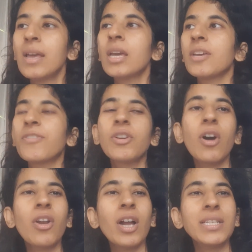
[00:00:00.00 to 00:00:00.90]
If you are
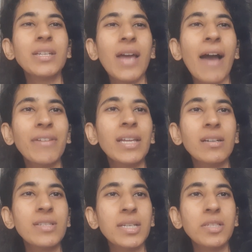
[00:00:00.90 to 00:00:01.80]
not having
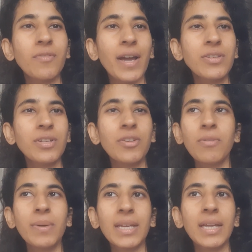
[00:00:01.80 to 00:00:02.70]
inner satisfaction,
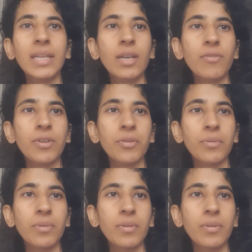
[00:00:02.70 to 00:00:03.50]
nobody can give you.